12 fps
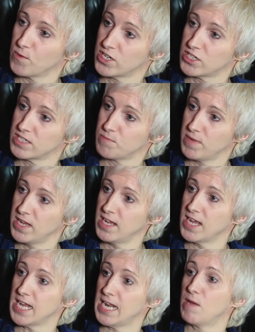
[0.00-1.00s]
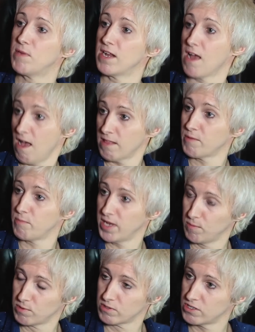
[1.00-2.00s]
which is me enabling other
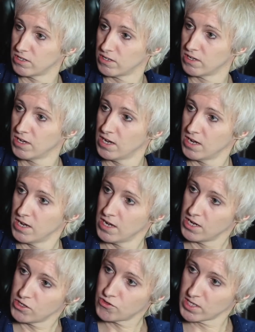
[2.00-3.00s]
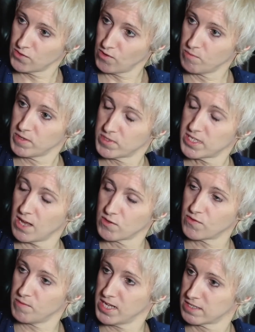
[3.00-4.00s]
people to transform themselves from the